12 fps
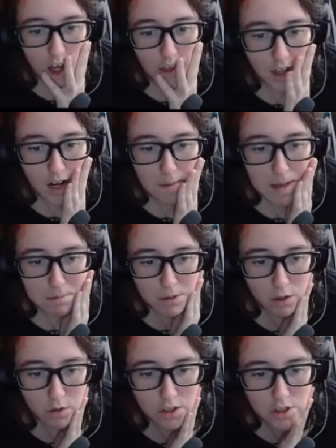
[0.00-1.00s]
I thought I'd be
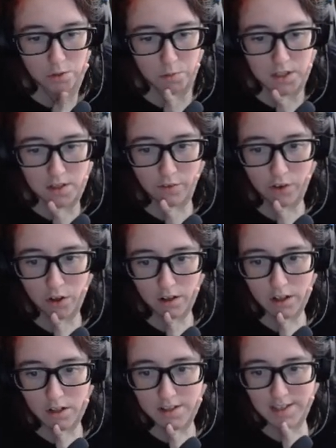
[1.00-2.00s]
able to crush you once and for
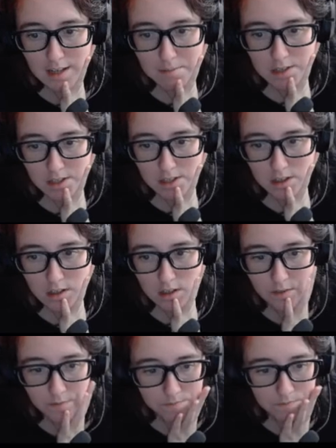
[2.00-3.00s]
all here in St.
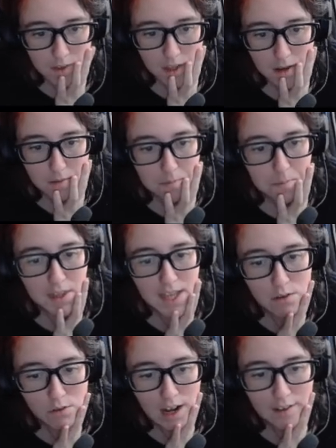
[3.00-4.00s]
Mystere. But
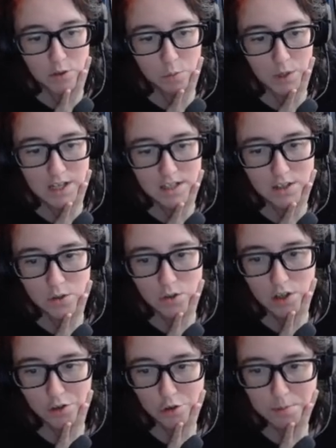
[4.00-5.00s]
that will have to wait since you
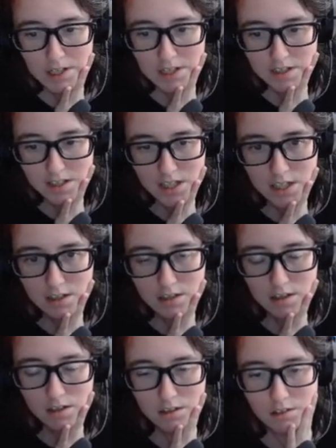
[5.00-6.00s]
saw through my
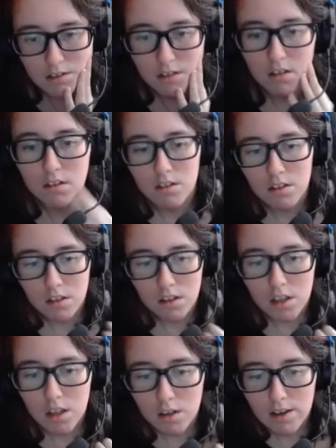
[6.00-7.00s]
disguise.
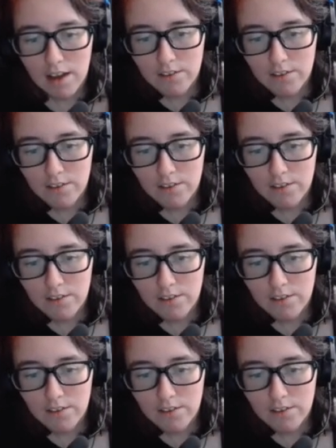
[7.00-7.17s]
You